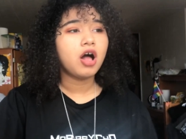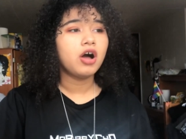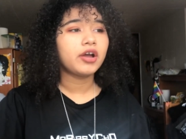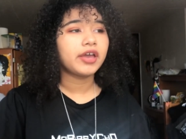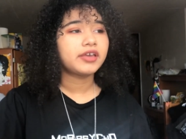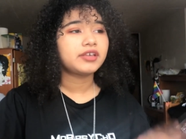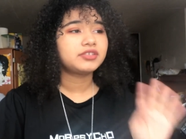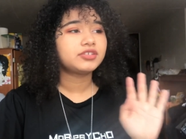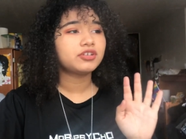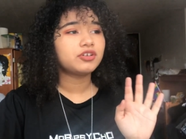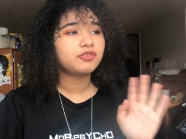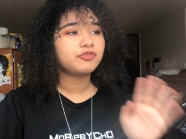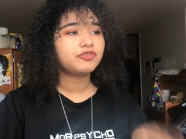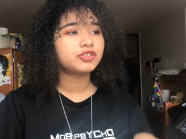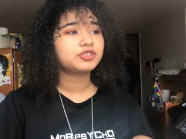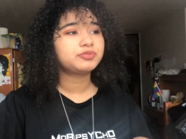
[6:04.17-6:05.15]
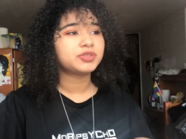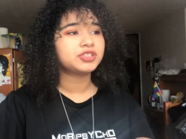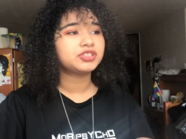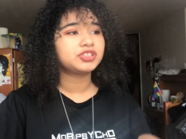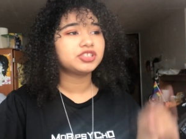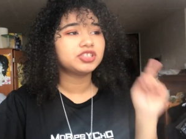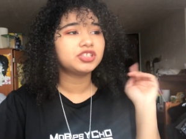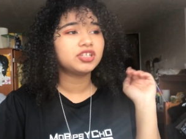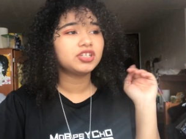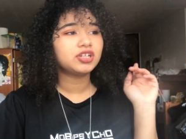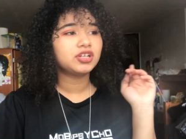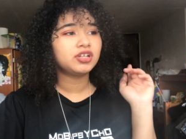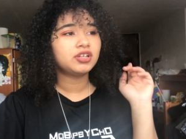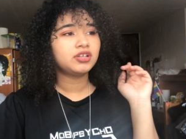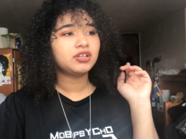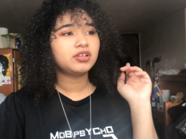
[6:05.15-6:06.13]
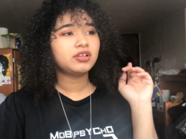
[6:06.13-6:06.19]
okay, so first printer
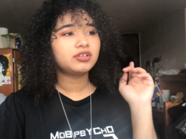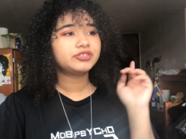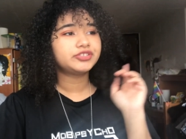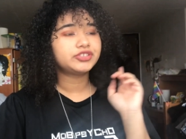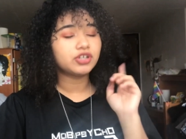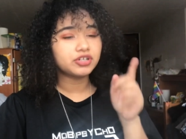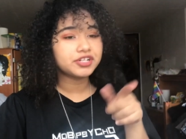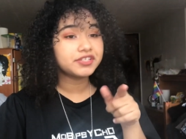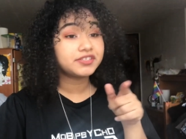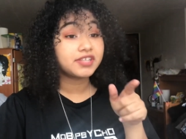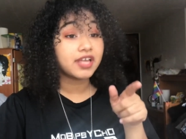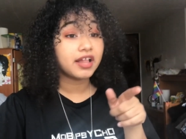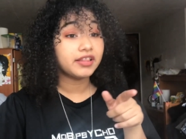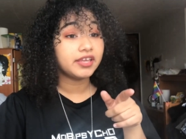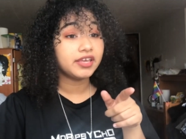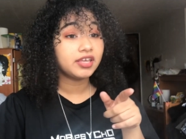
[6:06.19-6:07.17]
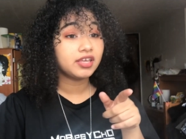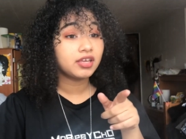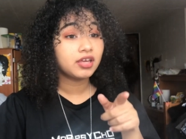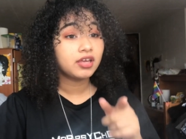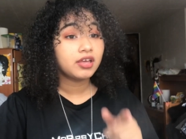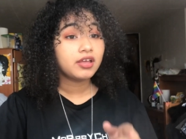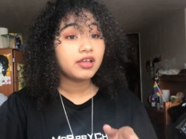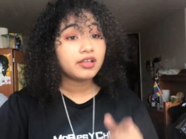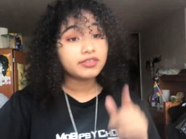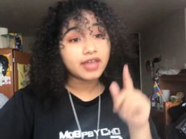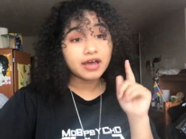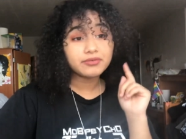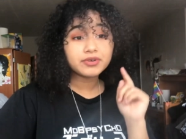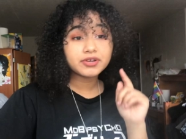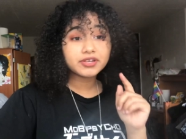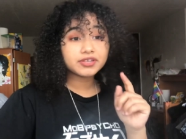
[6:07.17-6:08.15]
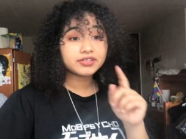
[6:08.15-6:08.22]
started selling.
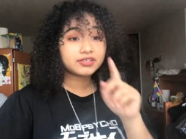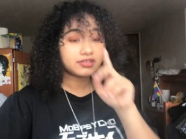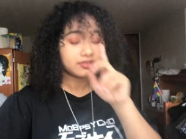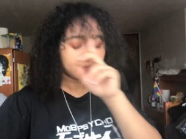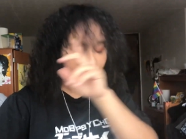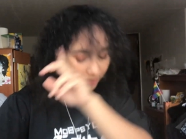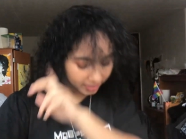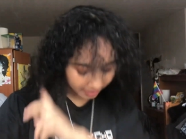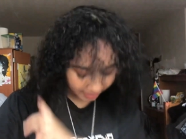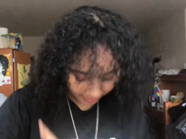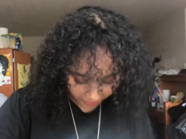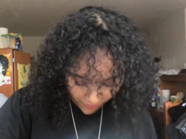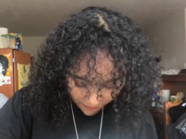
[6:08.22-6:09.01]
That was when I